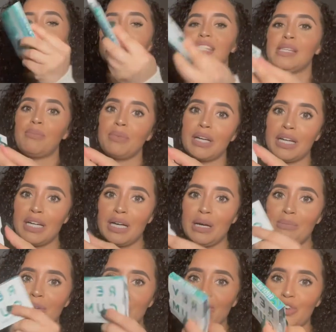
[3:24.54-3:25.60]
Some
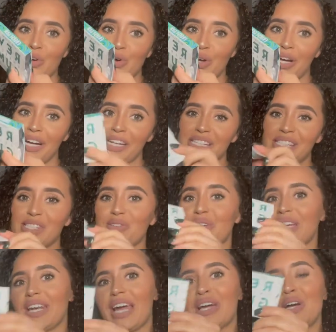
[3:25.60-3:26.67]
gum, of course. You
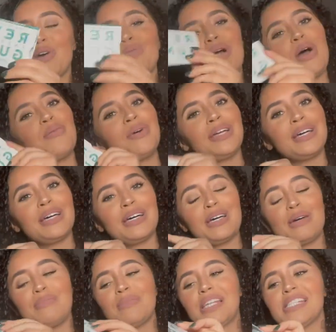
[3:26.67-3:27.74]
cannot go wrong with
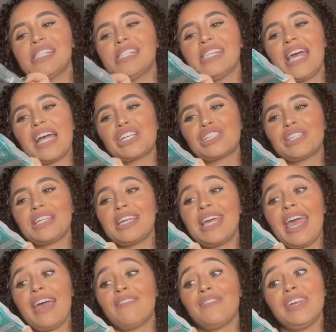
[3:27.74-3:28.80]
gum. This is actually
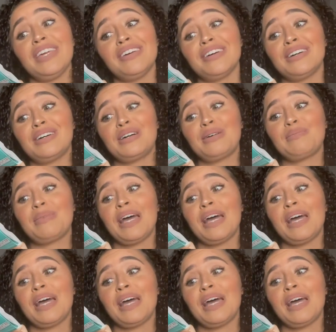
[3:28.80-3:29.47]
caffeine gum.